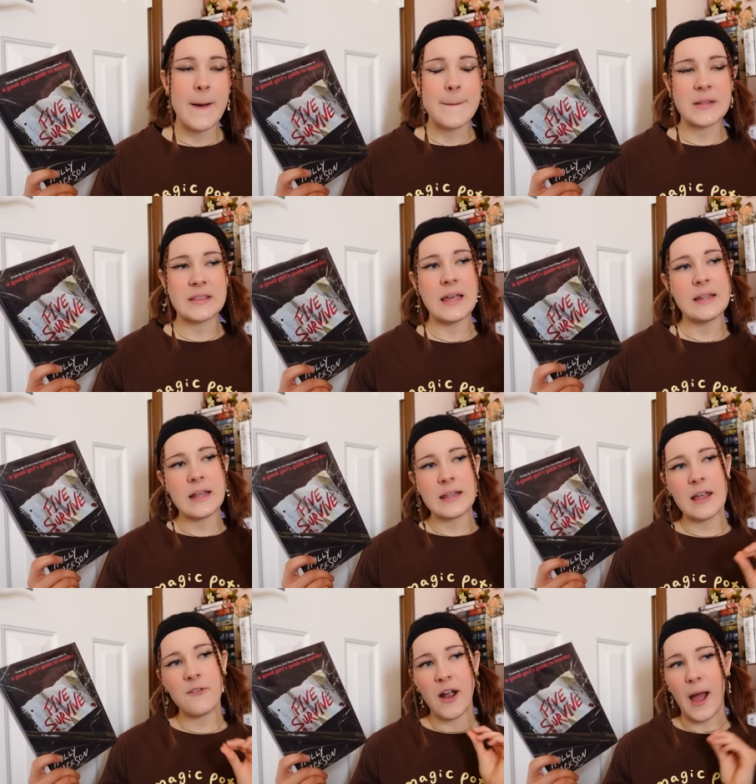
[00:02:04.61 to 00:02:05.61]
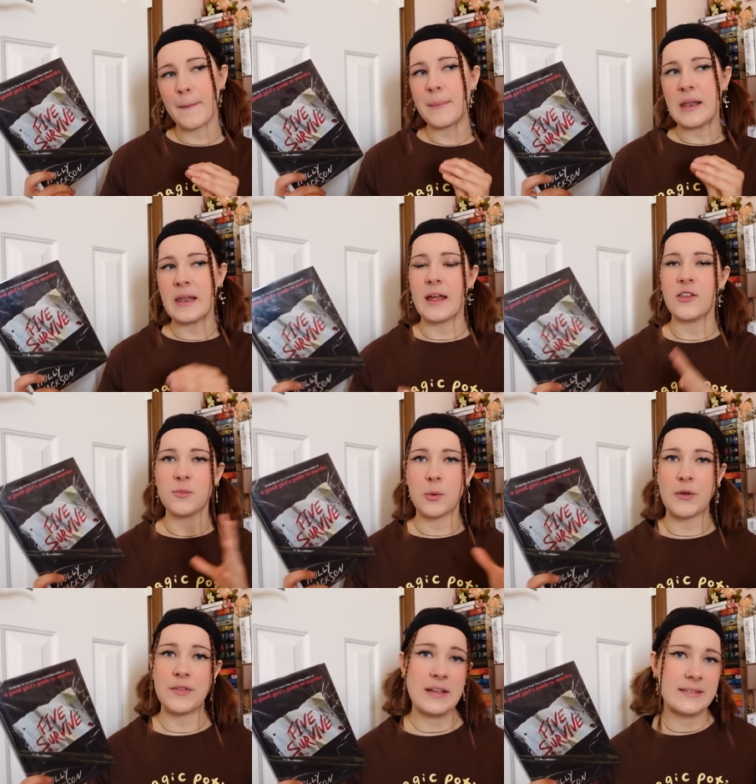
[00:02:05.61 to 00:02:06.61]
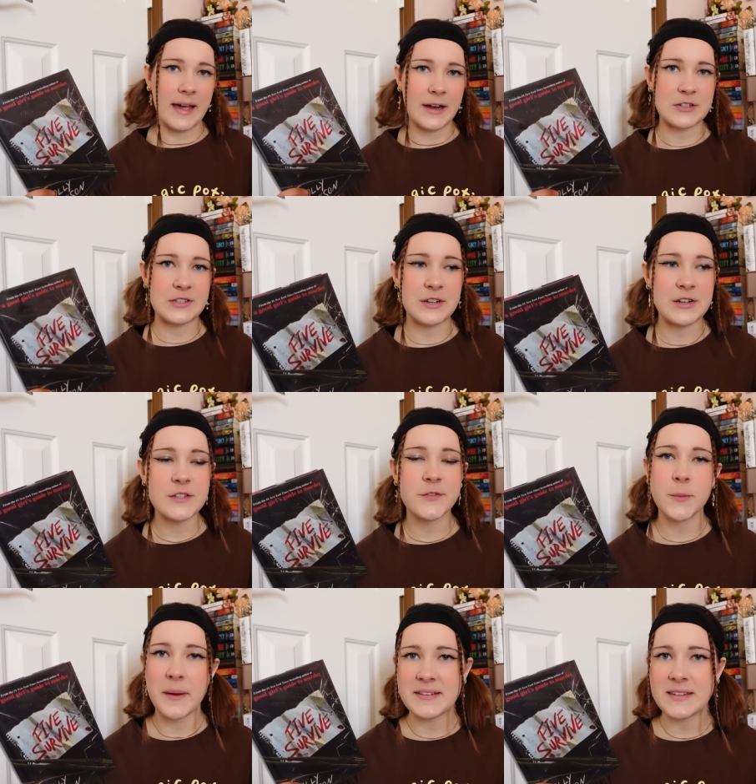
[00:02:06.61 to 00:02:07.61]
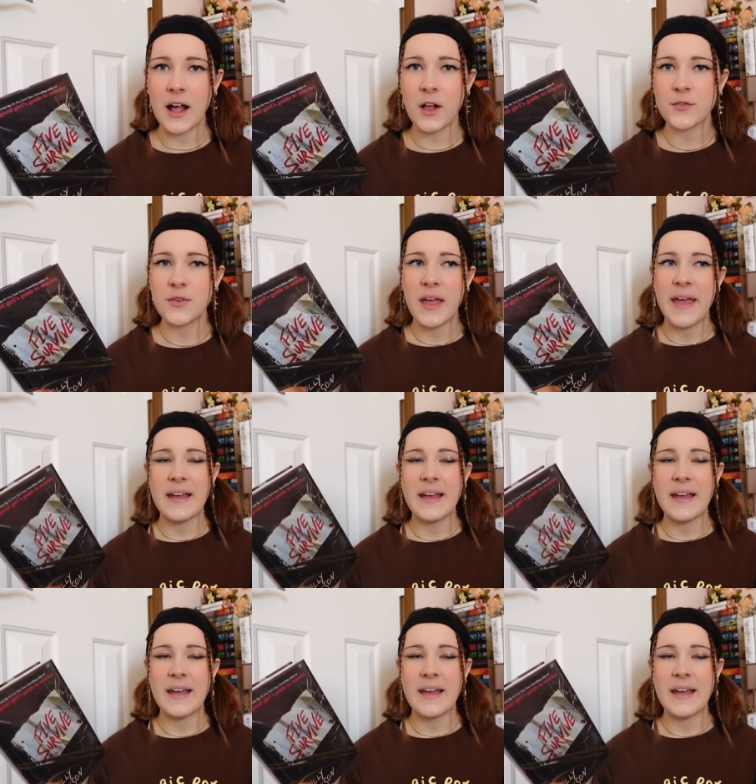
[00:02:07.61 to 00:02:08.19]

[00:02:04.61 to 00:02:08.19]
but then that never happened and I spoiled the entire series for myself.